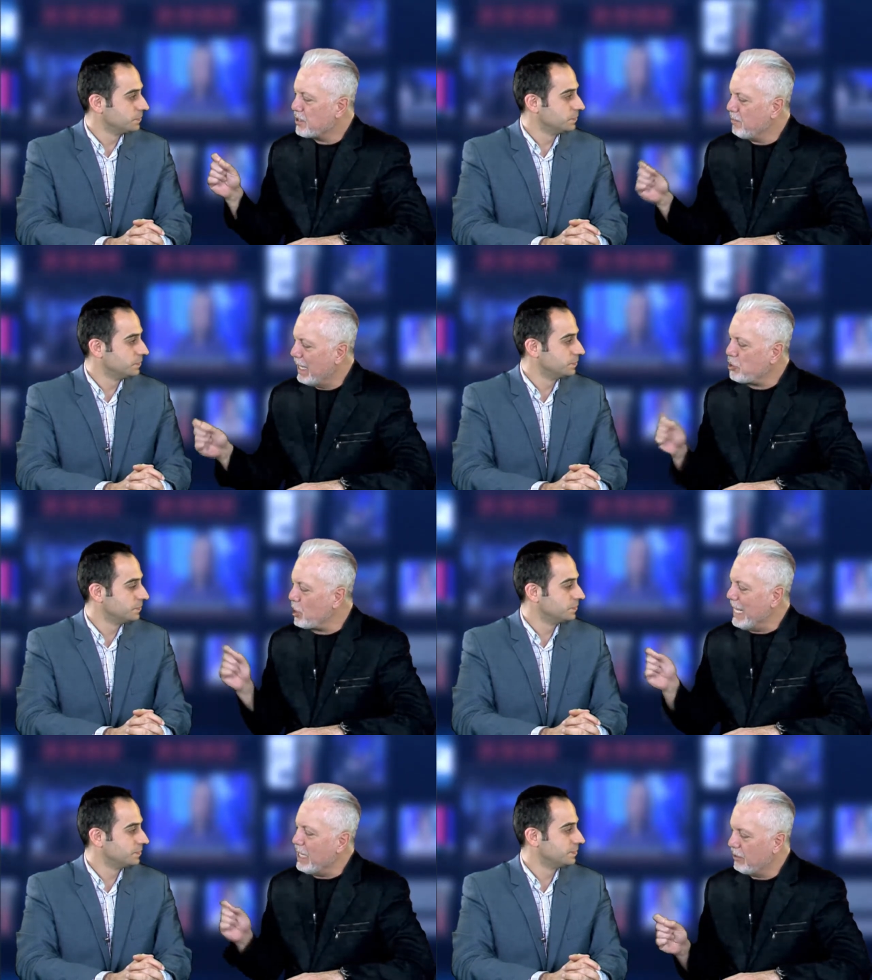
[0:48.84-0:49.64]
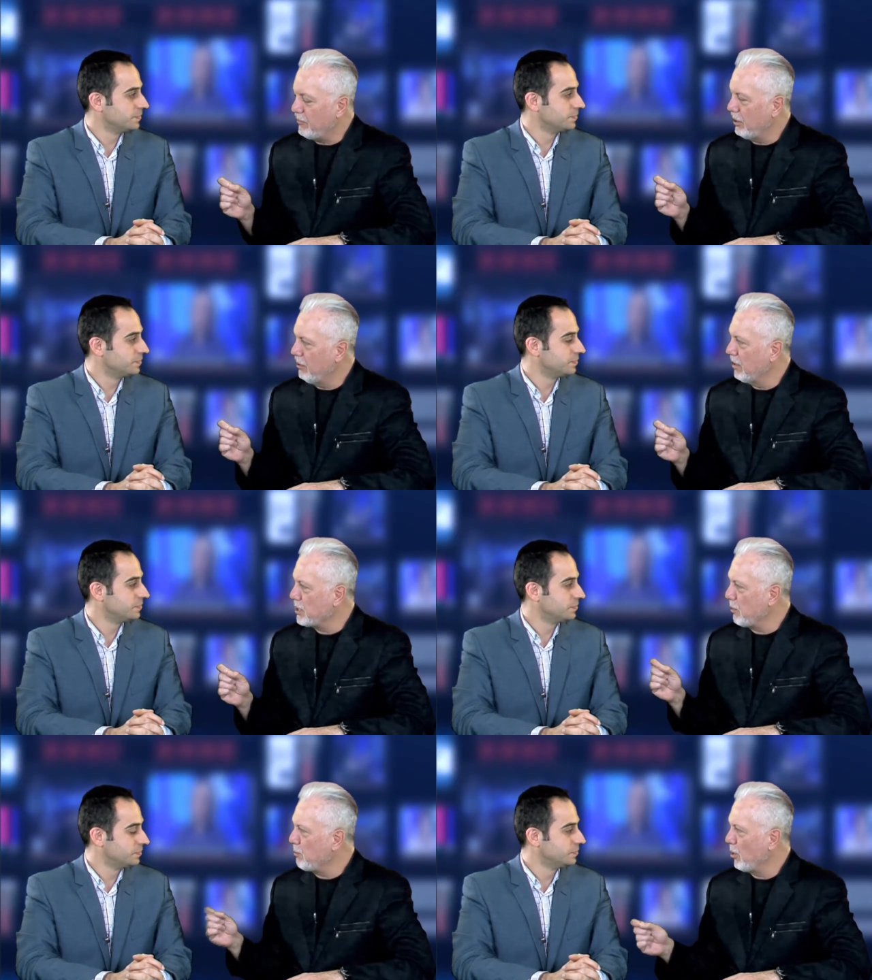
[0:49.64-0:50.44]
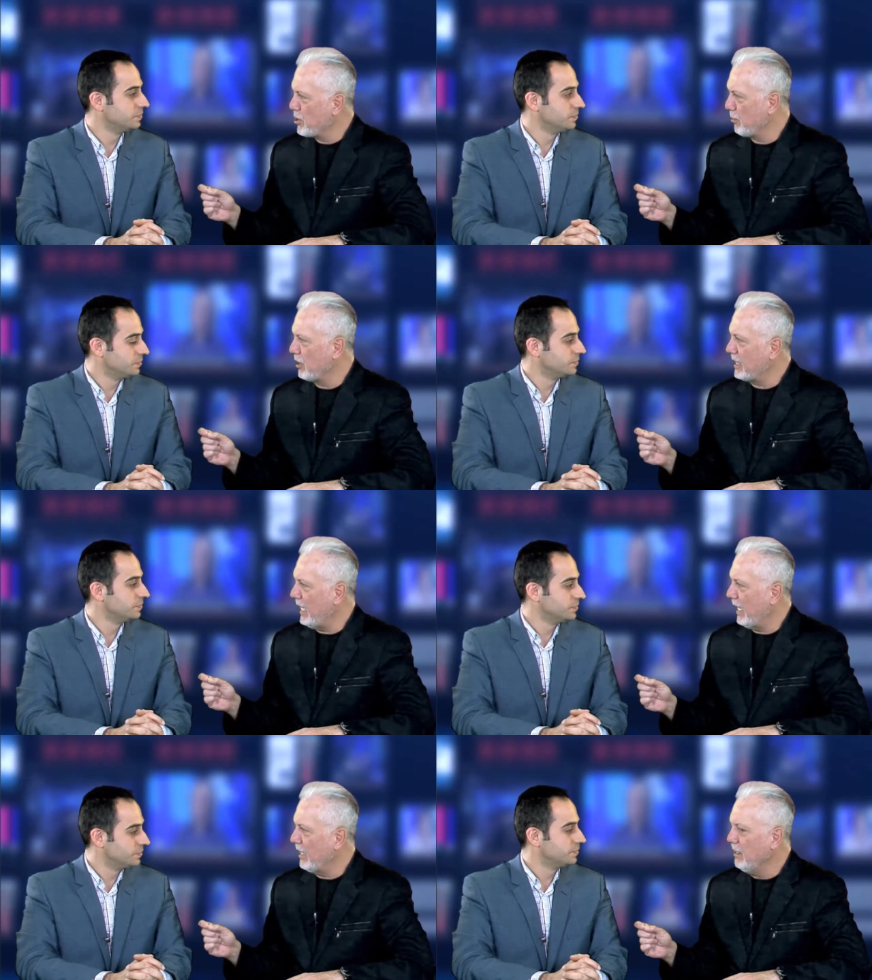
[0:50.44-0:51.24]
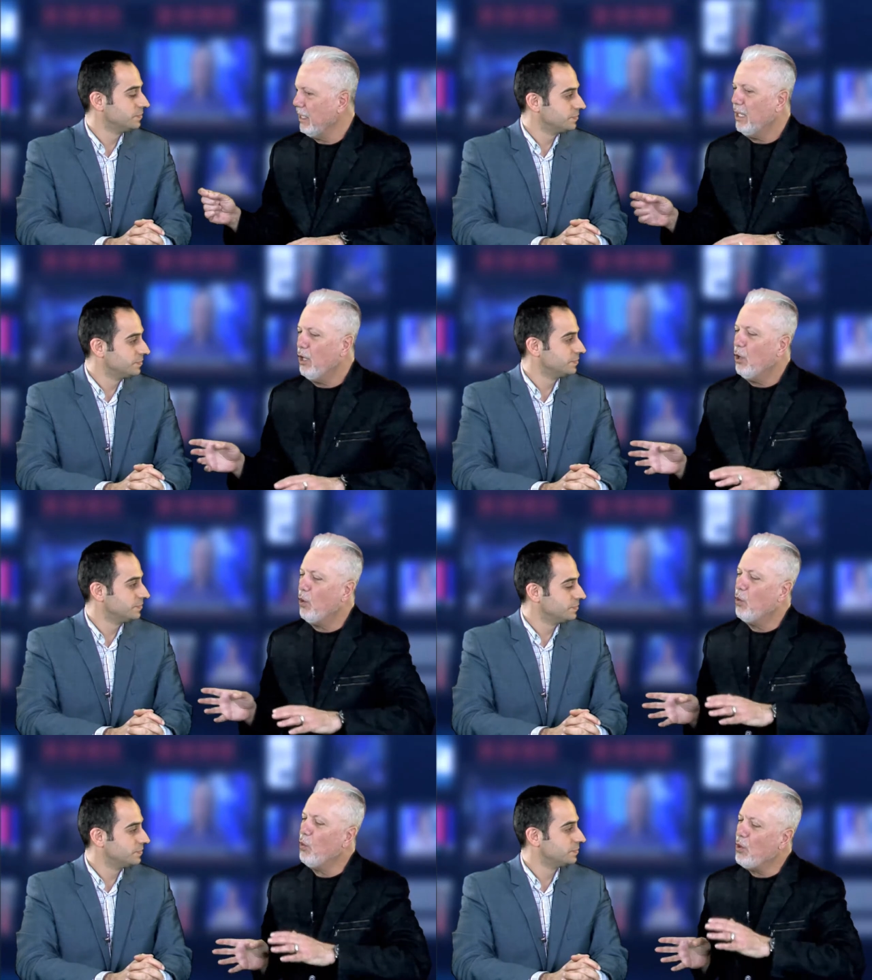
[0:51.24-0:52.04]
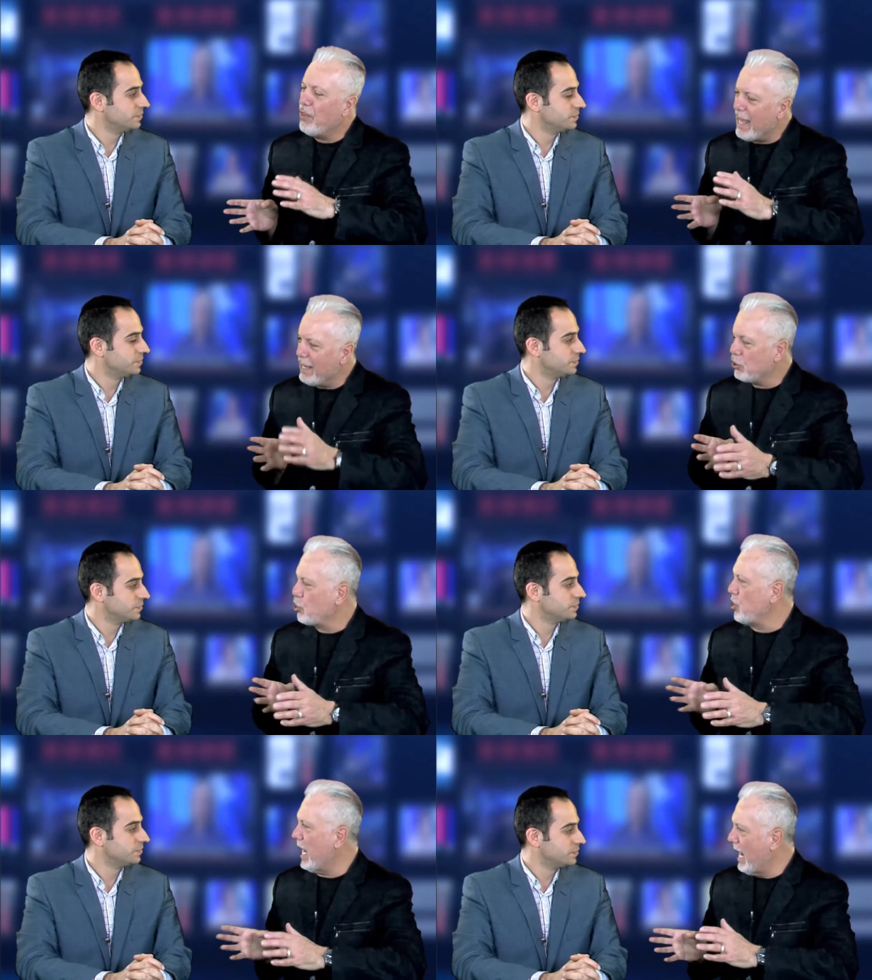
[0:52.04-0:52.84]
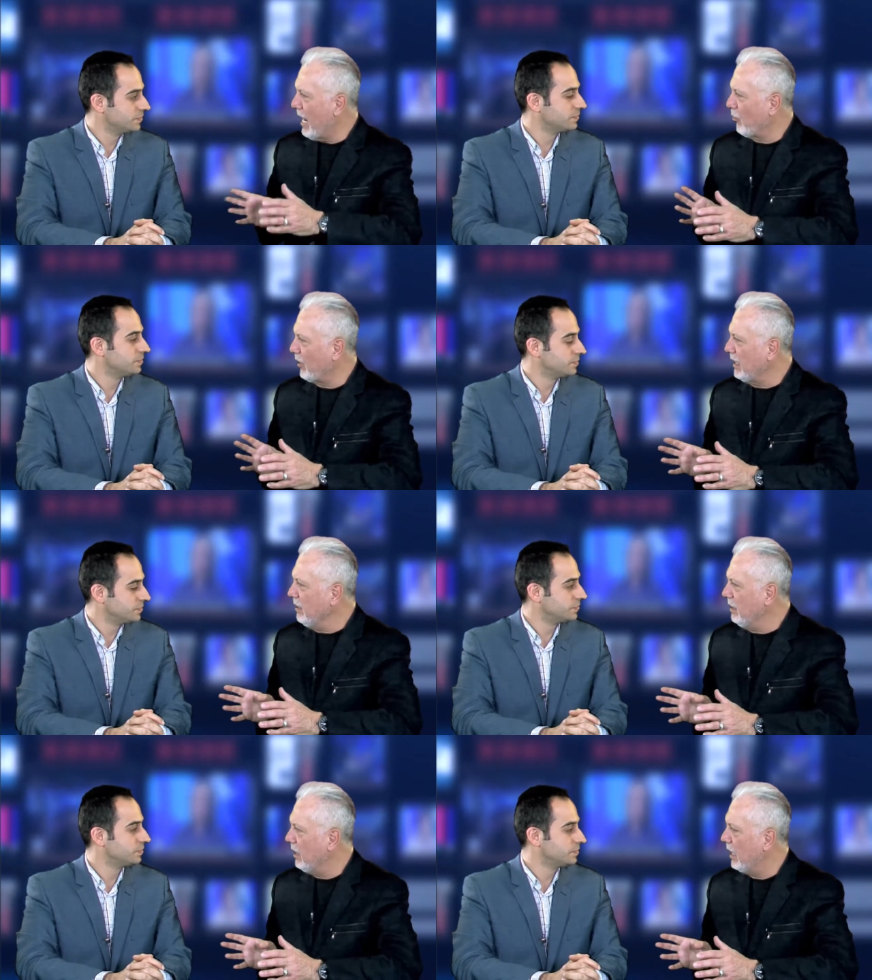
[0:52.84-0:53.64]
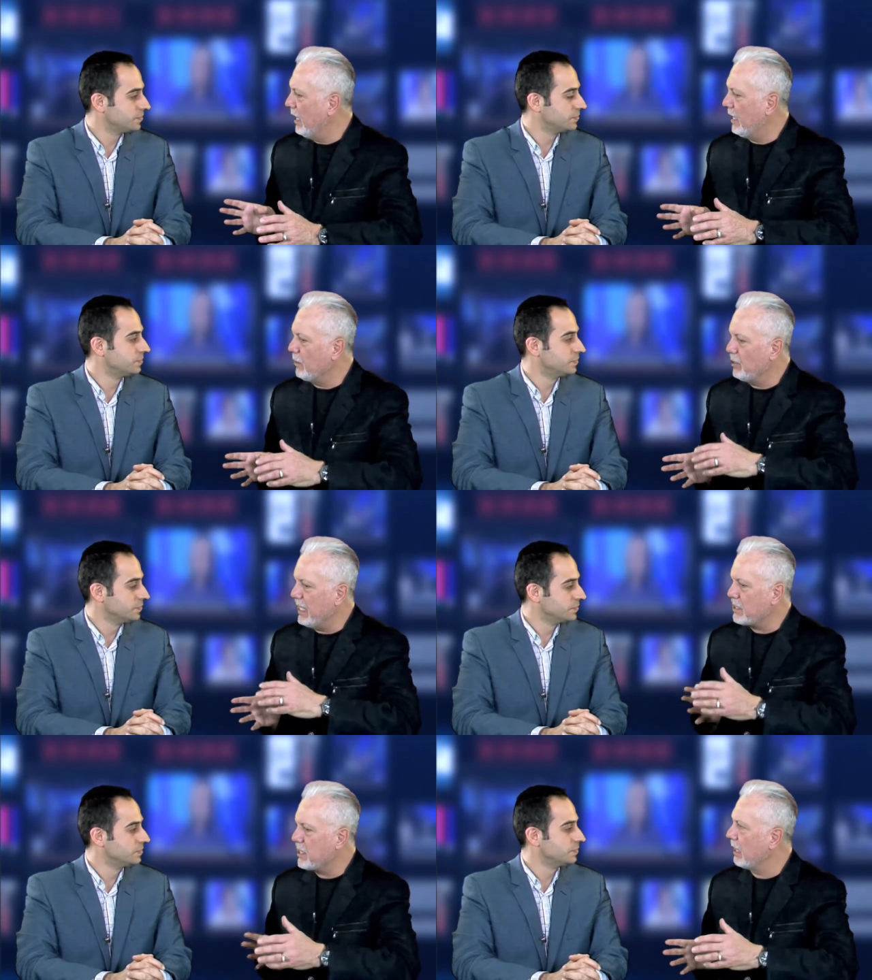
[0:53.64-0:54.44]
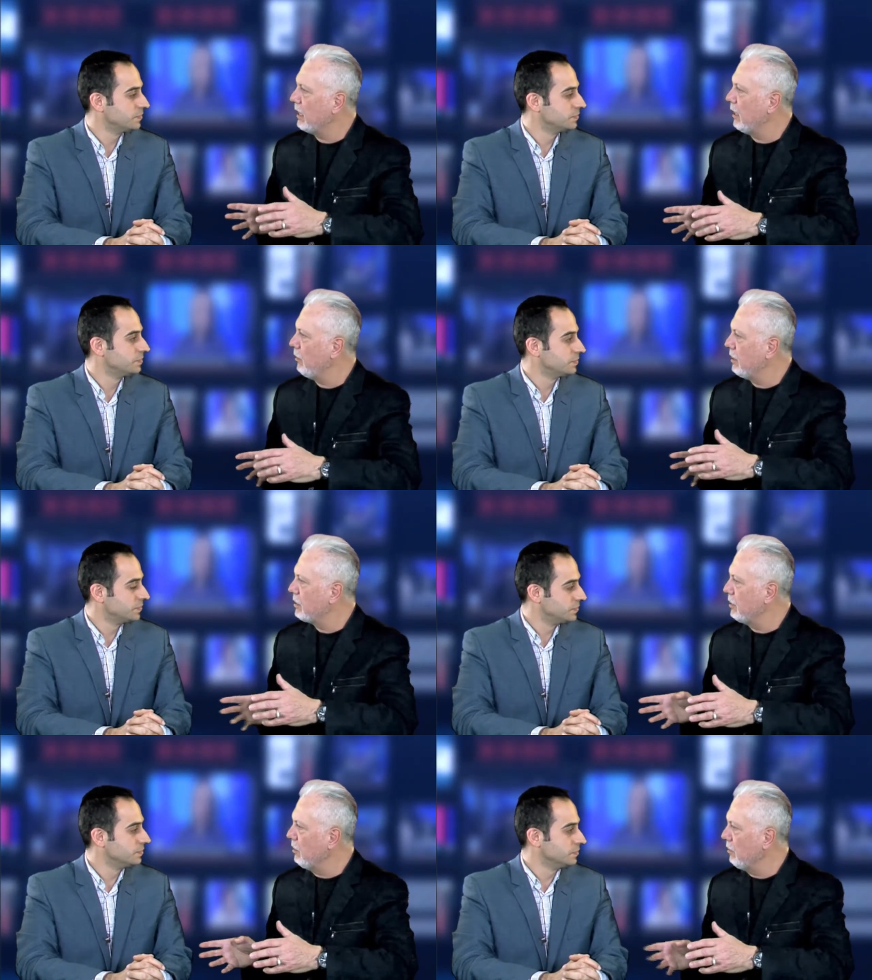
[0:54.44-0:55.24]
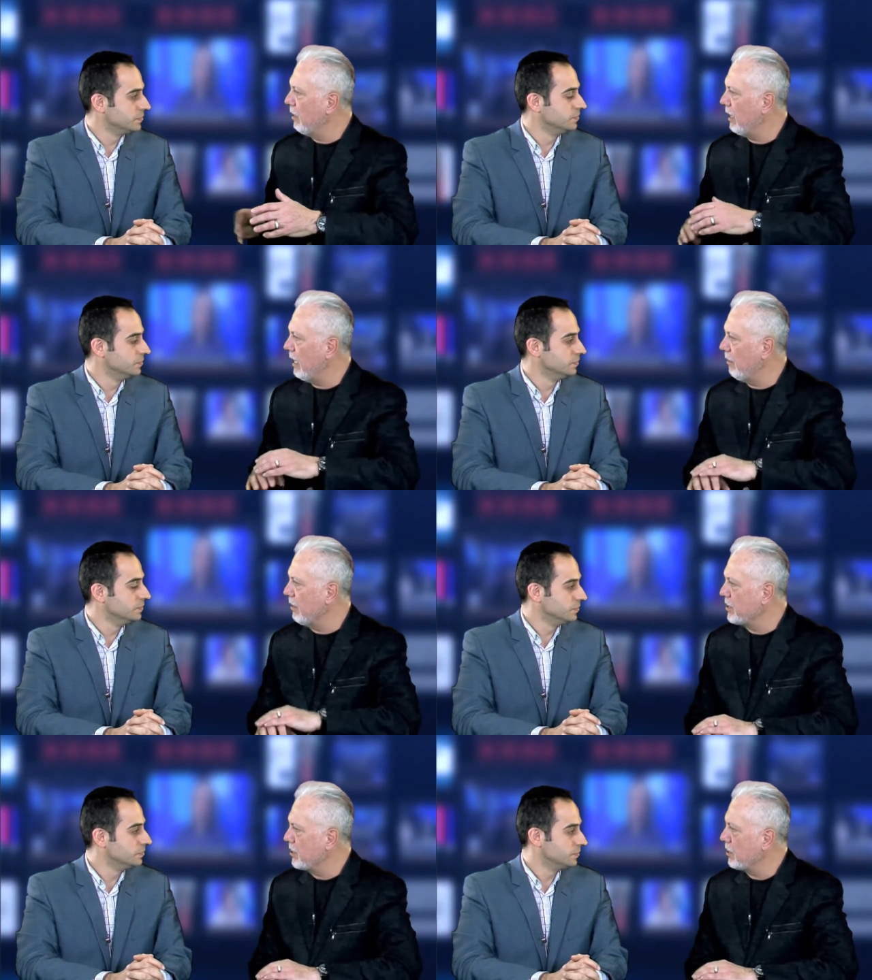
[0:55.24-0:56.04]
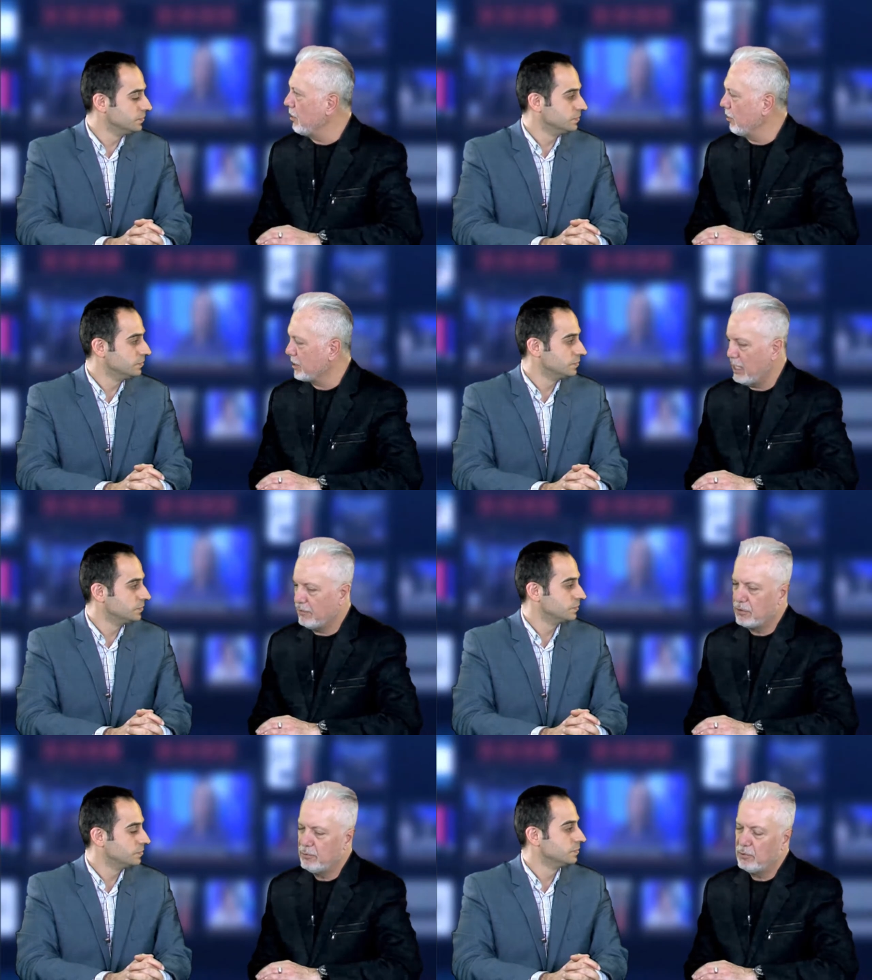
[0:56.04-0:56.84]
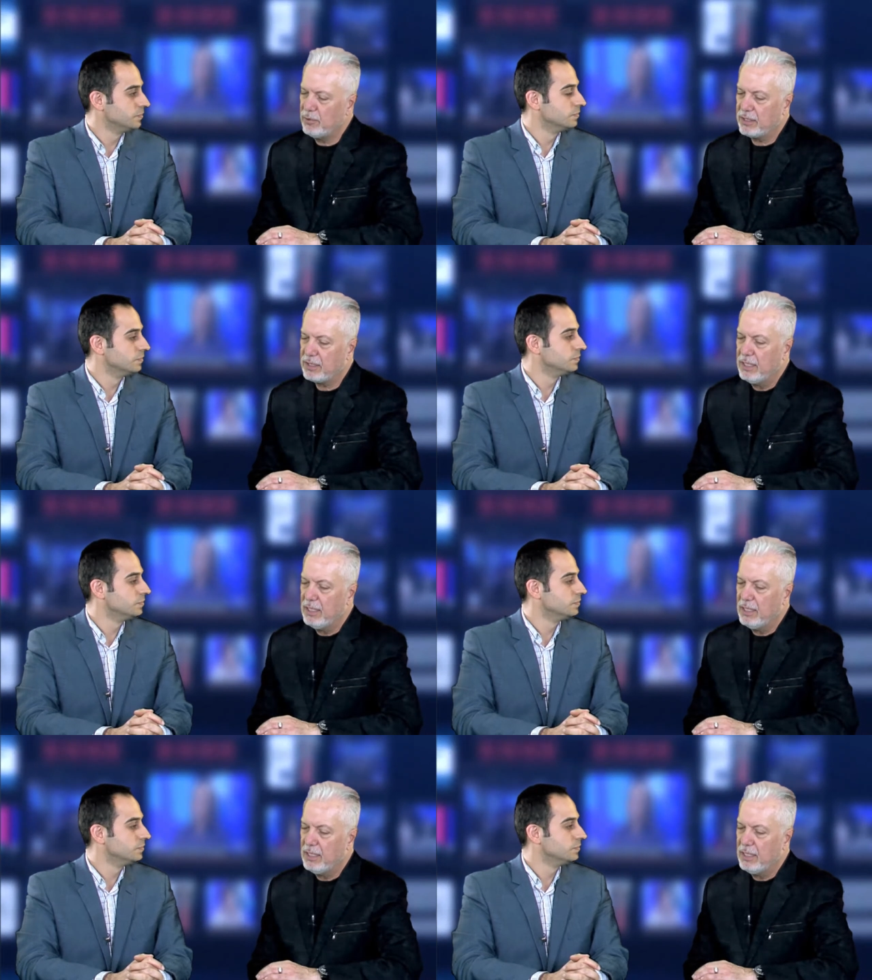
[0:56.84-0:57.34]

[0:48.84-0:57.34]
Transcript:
Speaker 1: much out of you as we possibly can without jarring and without taking you into areas that you're not comfortable with.